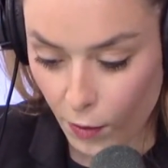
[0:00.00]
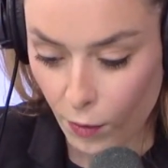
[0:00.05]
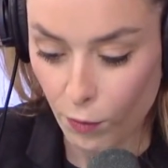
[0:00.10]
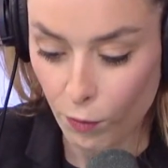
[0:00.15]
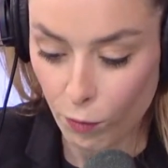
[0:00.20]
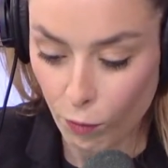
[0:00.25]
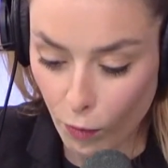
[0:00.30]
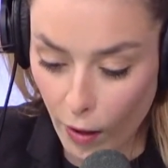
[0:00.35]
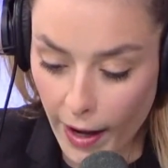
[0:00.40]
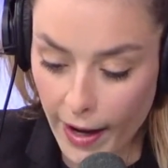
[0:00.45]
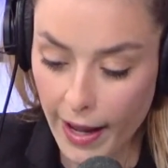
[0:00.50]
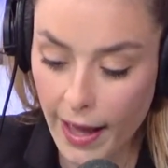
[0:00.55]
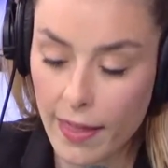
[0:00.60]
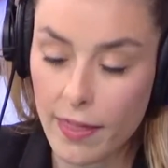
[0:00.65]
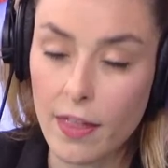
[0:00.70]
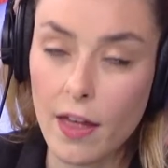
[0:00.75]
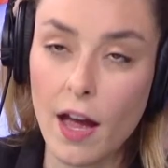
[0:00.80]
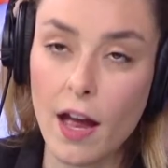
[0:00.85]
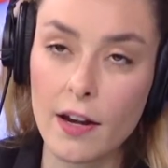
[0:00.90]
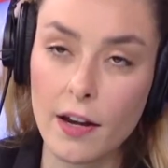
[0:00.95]
Right,
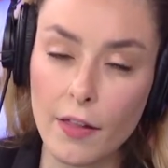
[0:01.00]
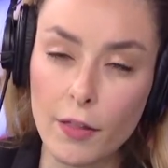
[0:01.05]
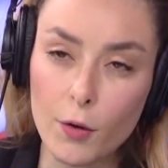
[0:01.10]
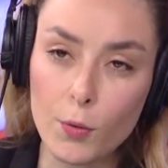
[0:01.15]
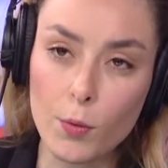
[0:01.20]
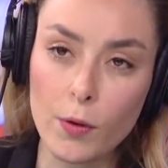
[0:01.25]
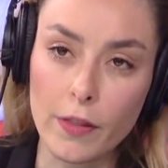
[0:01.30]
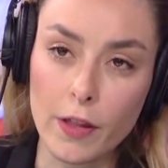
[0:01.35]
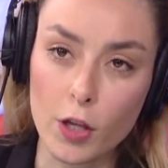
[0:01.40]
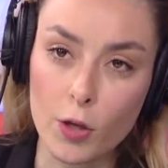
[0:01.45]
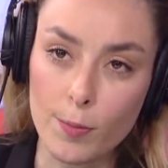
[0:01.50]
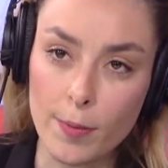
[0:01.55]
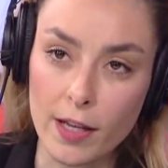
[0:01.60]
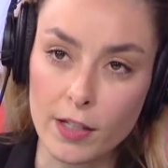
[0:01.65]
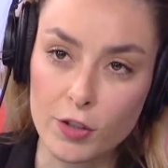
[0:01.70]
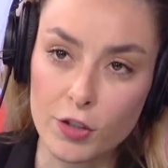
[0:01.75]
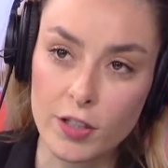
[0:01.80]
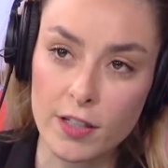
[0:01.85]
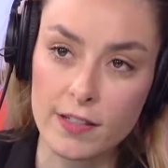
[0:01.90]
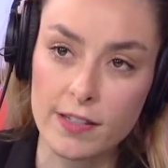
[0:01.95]
and another one that you
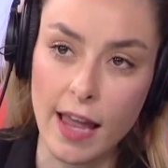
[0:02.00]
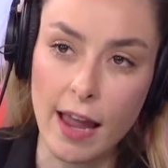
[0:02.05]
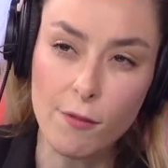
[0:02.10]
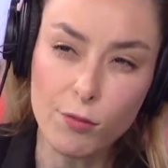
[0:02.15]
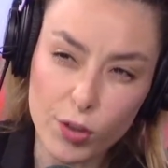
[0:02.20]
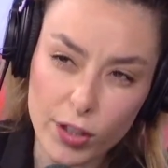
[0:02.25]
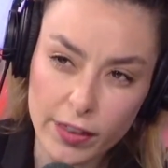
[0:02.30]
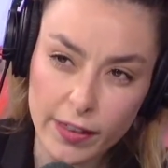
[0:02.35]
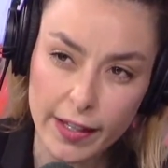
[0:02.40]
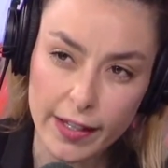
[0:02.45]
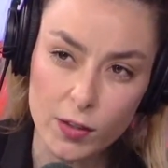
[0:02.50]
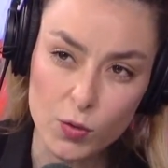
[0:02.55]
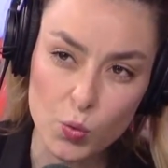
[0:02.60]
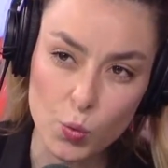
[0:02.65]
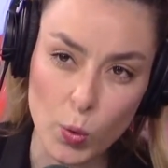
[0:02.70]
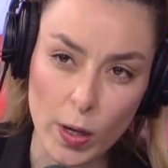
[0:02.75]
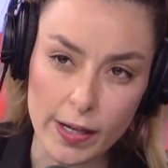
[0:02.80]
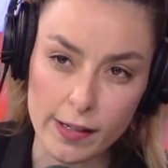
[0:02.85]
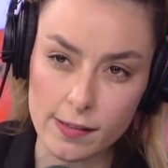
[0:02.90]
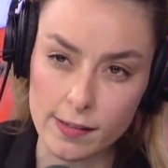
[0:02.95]
mentioned is everything is
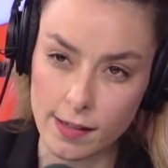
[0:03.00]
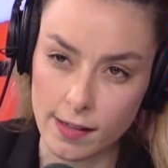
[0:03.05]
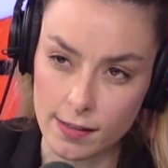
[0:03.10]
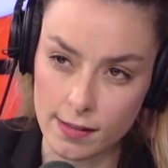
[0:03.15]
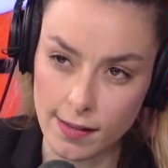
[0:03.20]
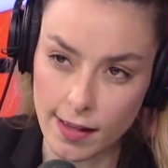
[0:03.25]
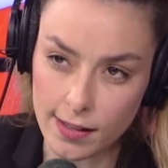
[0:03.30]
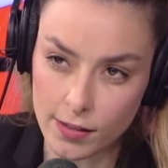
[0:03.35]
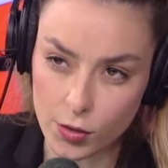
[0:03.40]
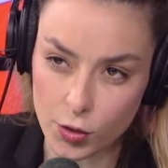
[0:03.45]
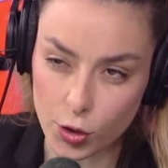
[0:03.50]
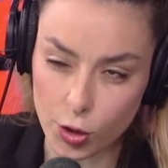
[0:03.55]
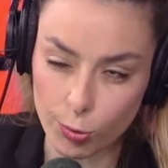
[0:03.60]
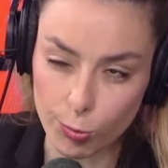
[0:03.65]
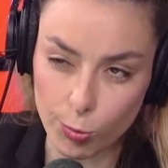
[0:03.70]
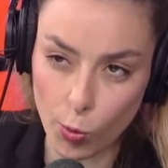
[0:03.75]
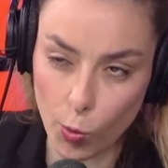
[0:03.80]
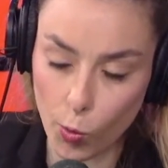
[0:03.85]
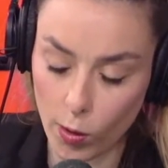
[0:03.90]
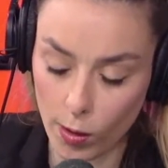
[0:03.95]
racist. That's a new
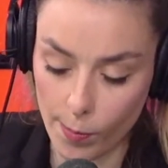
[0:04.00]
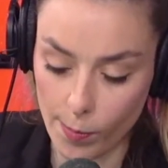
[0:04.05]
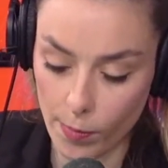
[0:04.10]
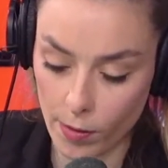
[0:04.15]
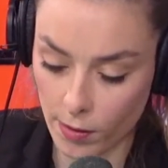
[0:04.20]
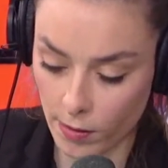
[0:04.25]
norm.